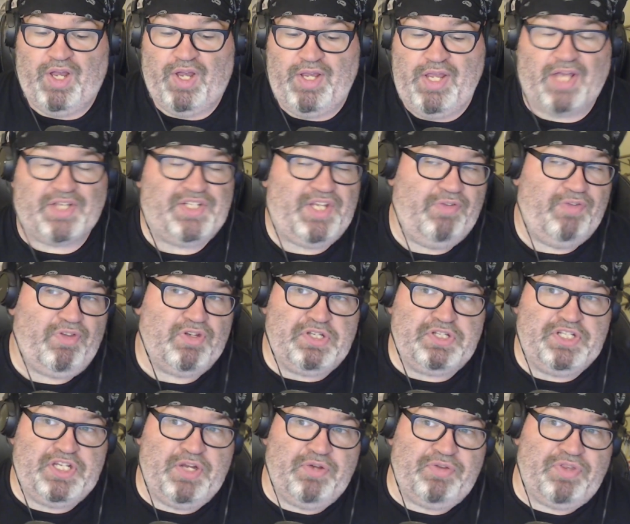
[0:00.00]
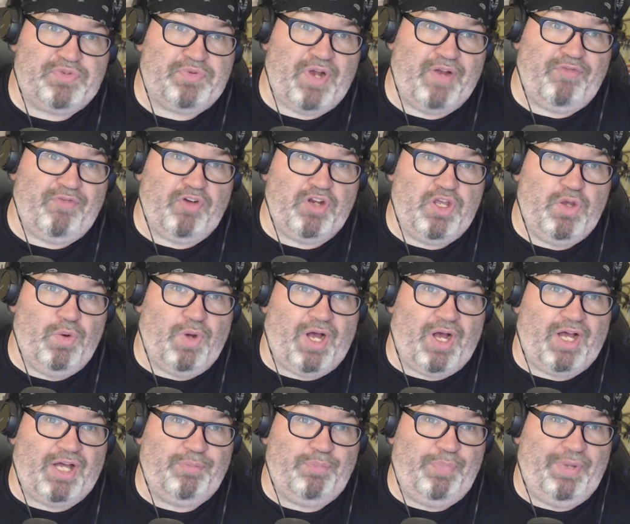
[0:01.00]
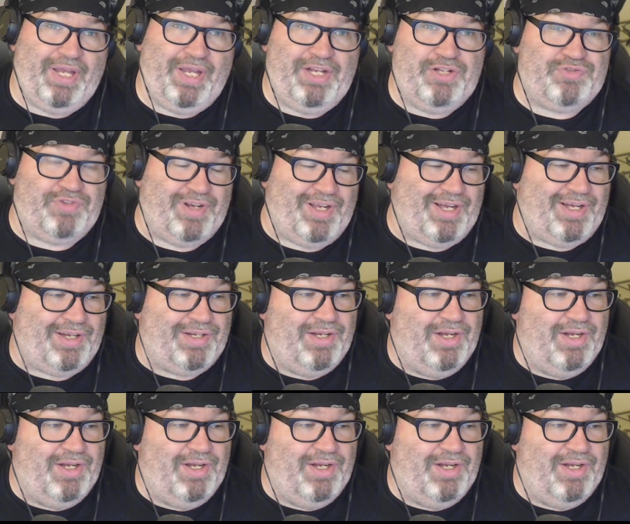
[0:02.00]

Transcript: yeah, see if there's a tier that's right for you on Patreon.